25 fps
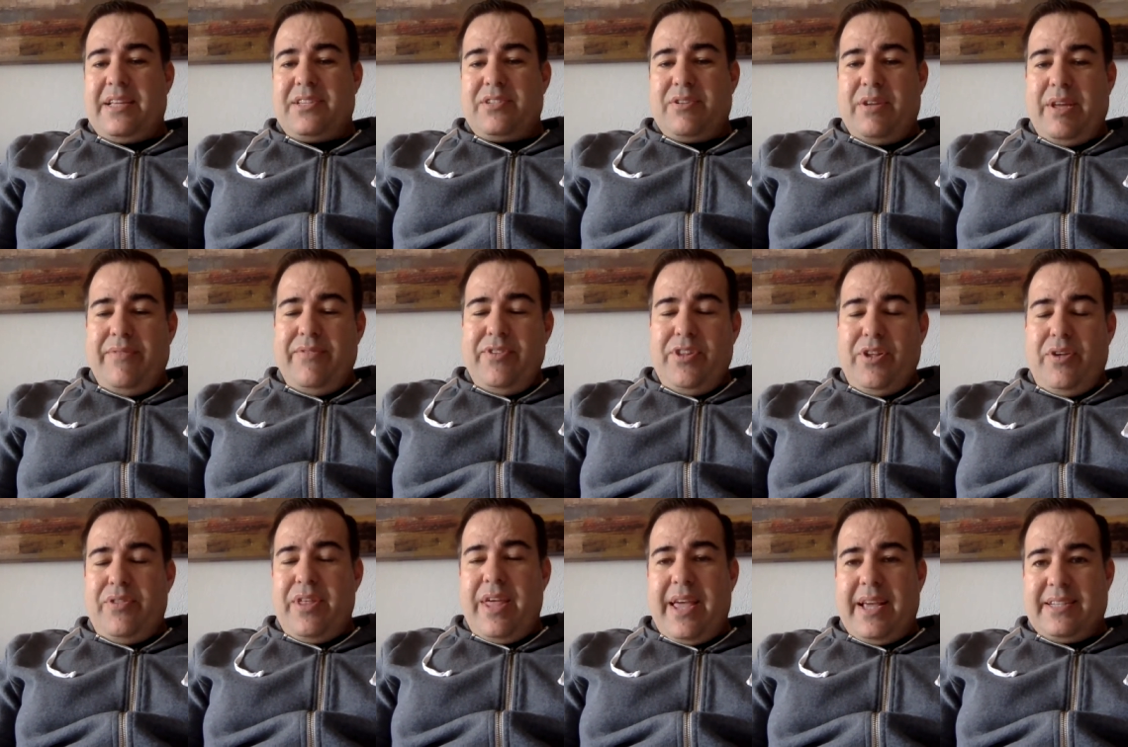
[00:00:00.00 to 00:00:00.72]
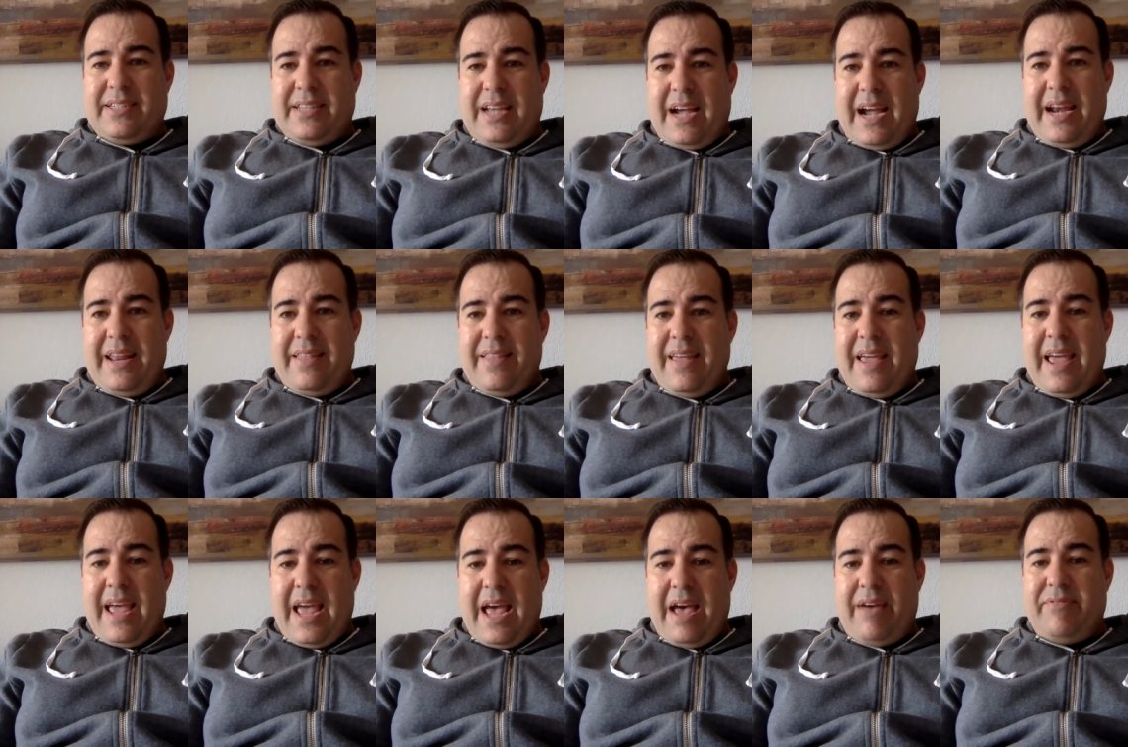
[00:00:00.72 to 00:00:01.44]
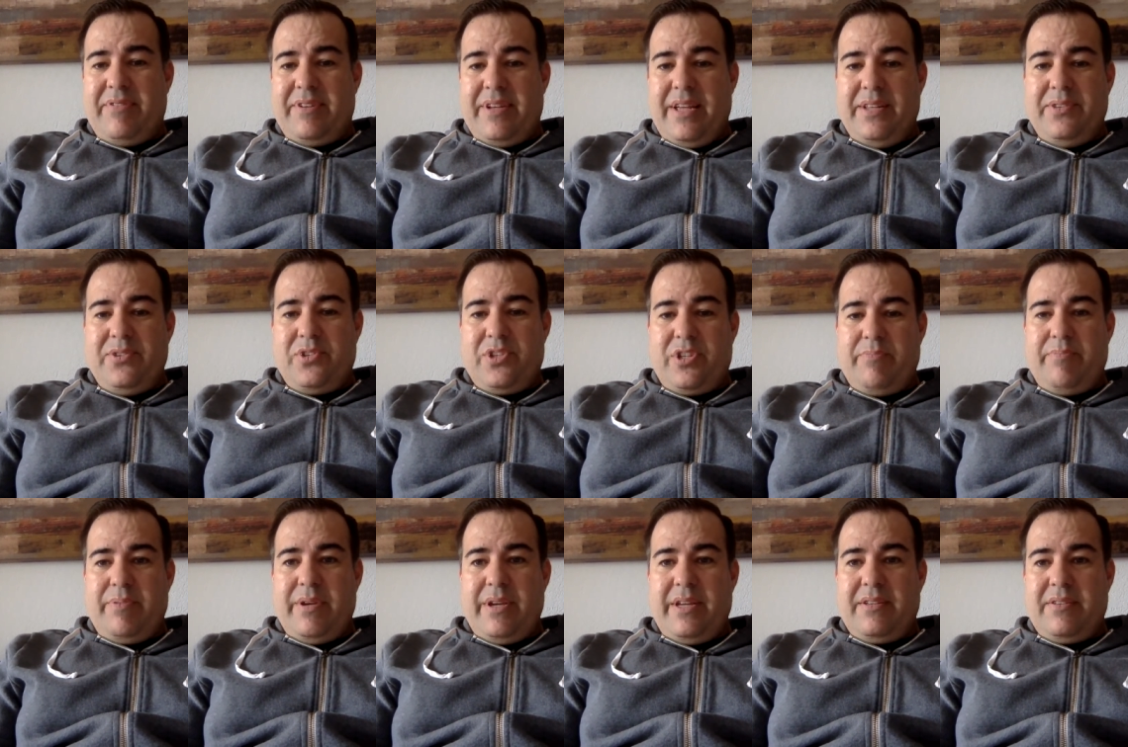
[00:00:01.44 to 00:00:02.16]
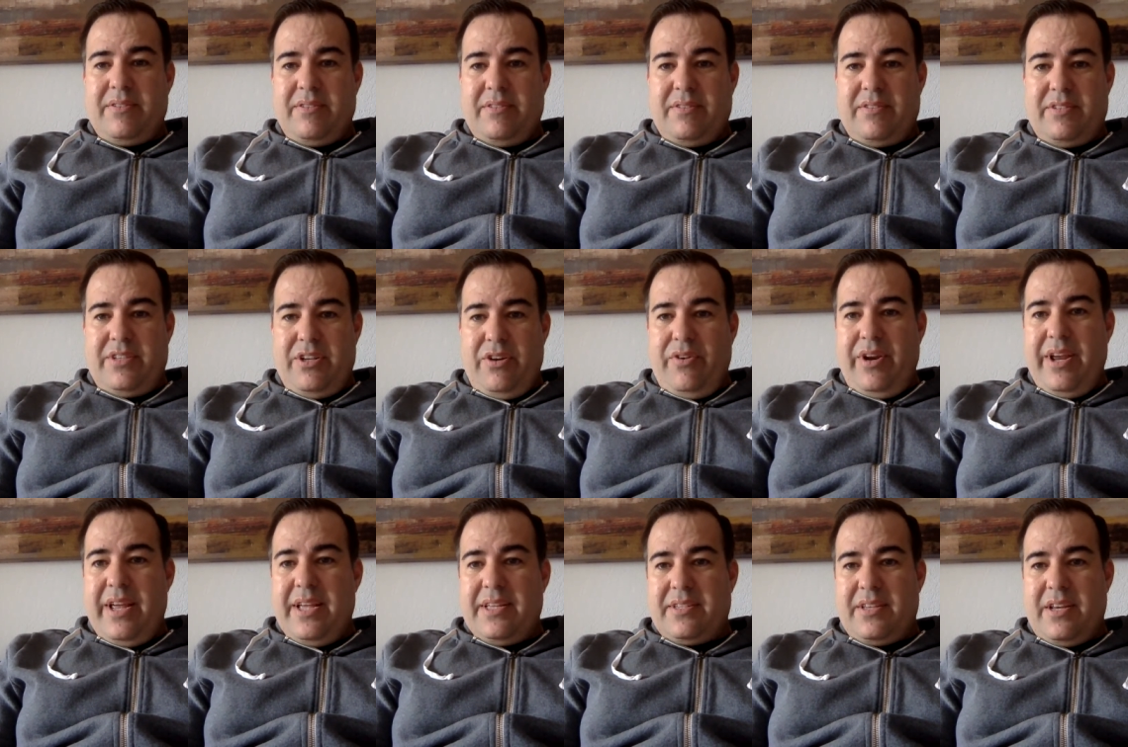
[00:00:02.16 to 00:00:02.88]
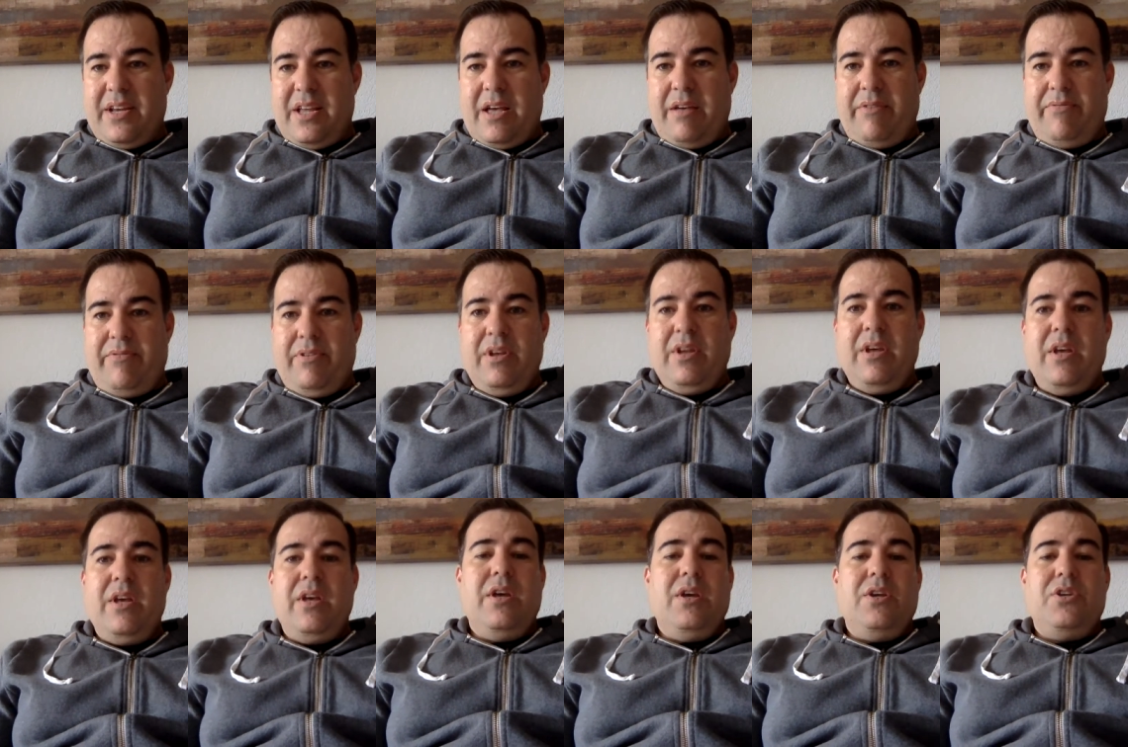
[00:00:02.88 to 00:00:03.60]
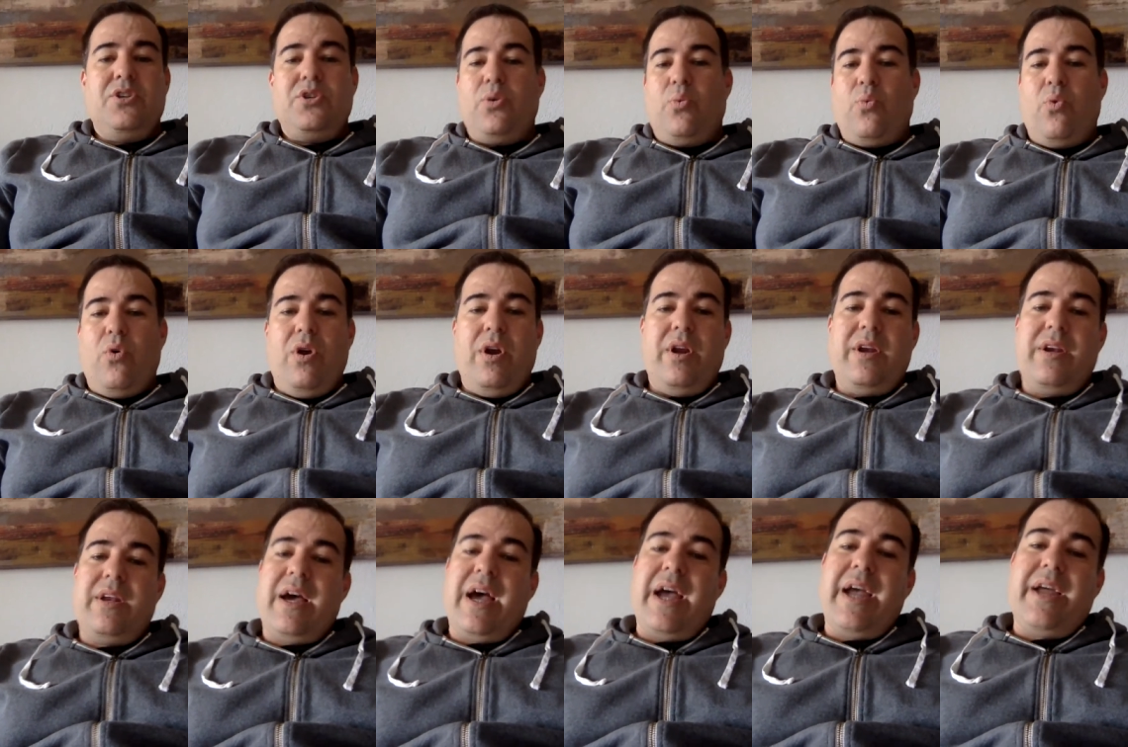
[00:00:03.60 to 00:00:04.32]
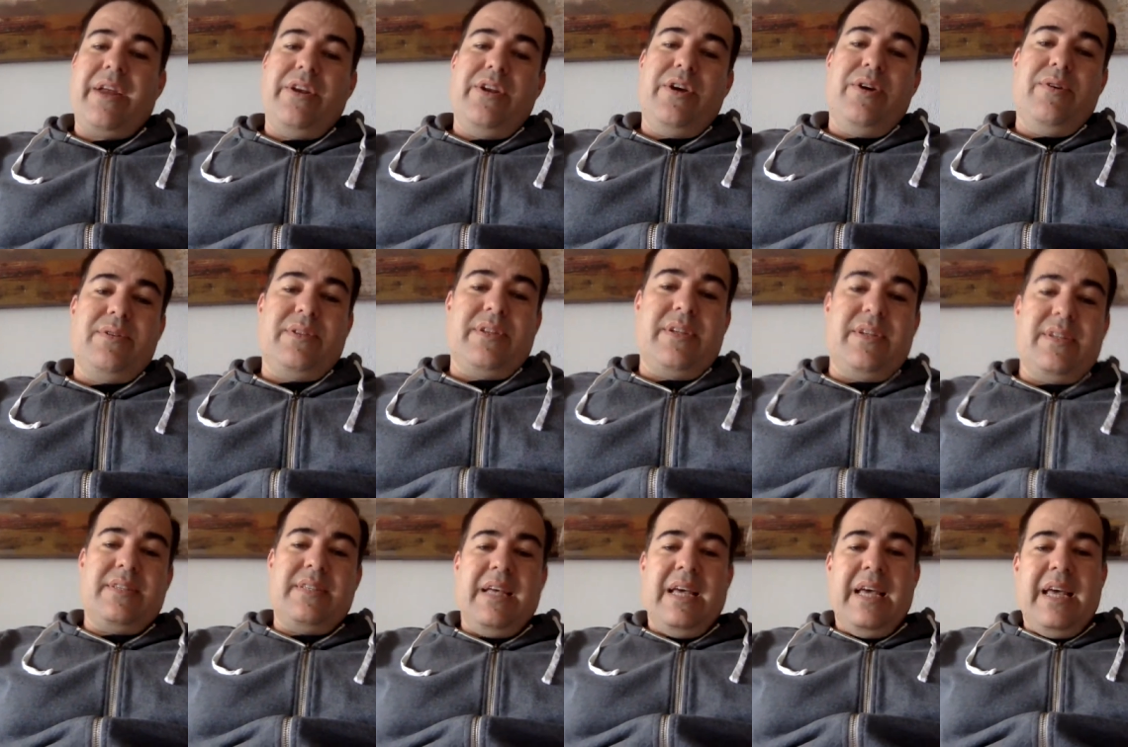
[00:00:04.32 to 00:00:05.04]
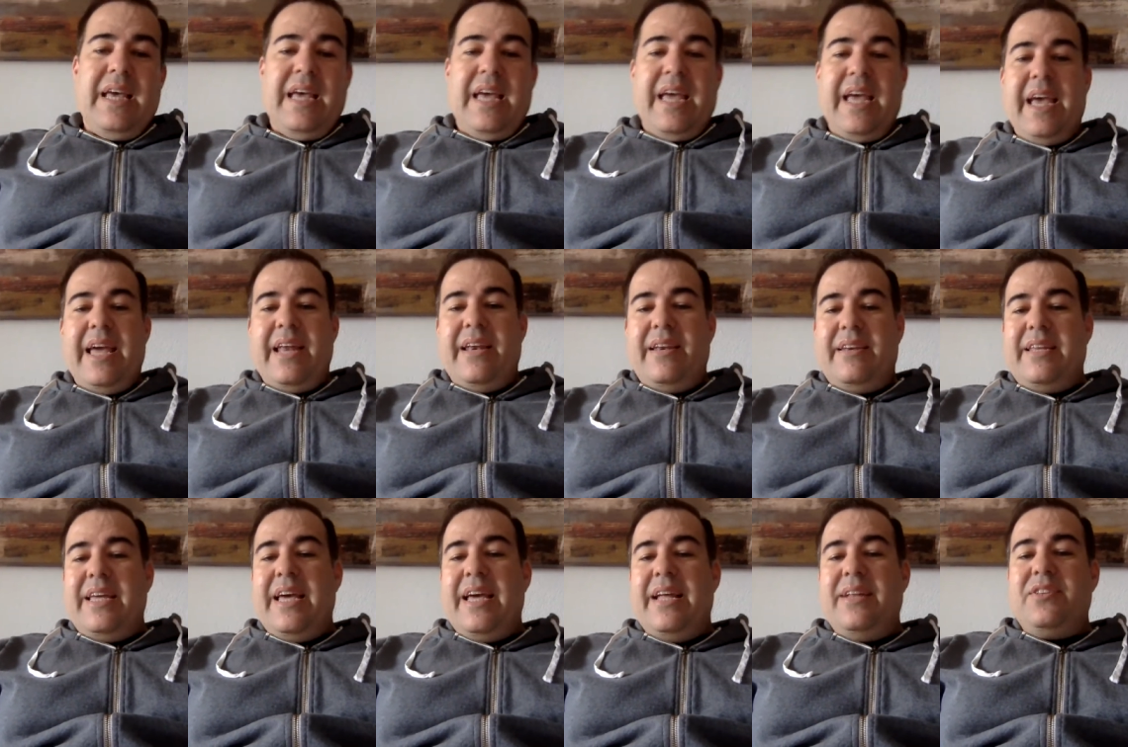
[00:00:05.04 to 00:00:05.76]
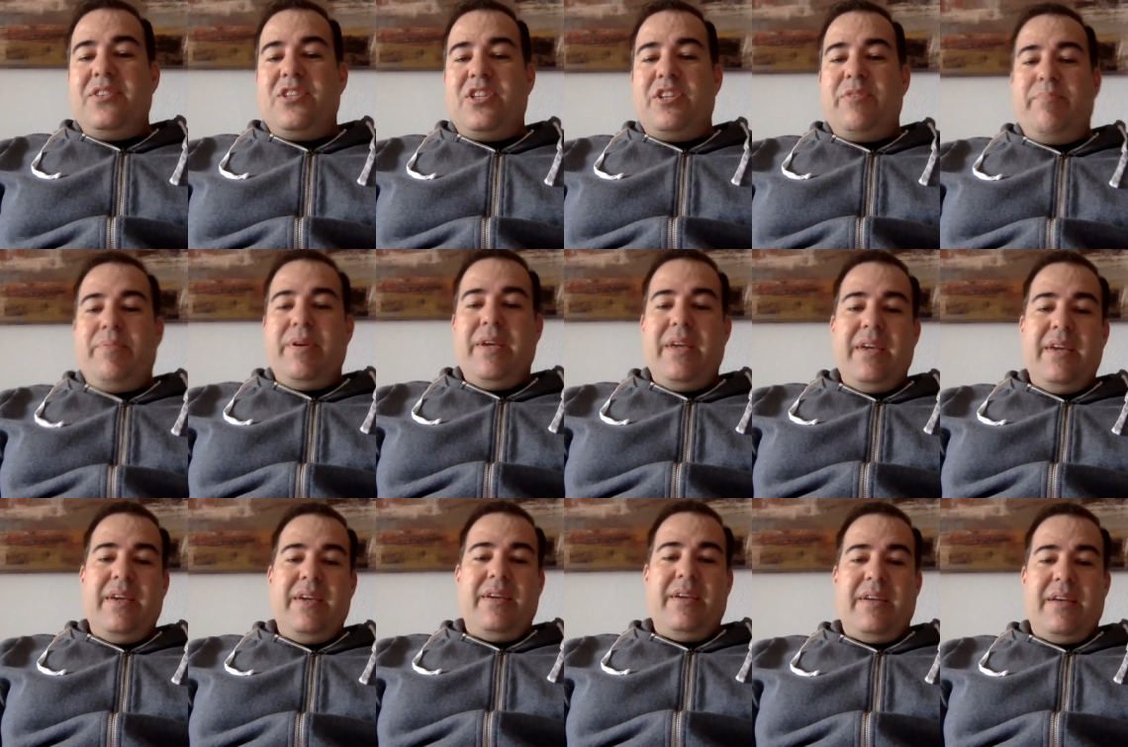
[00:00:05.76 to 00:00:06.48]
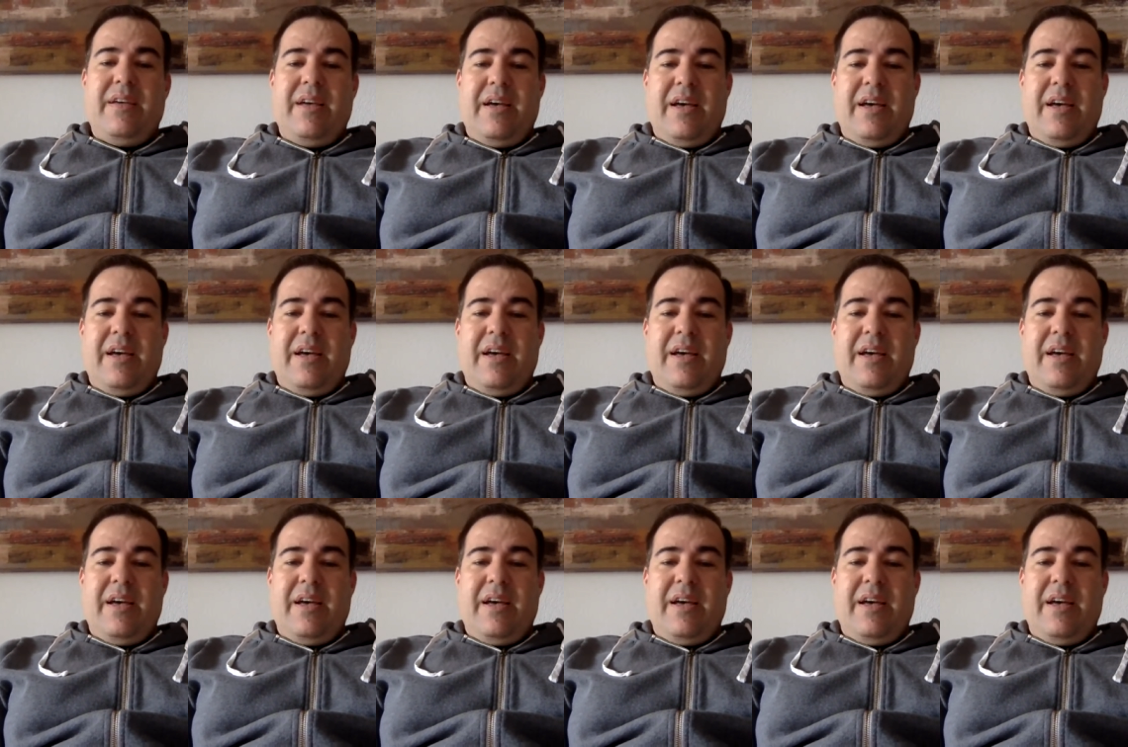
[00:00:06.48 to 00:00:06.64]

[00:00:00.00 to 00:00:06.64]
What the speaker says: So even though the anxiety they have tends to be serious enough to warrant diagnosis, it tends to be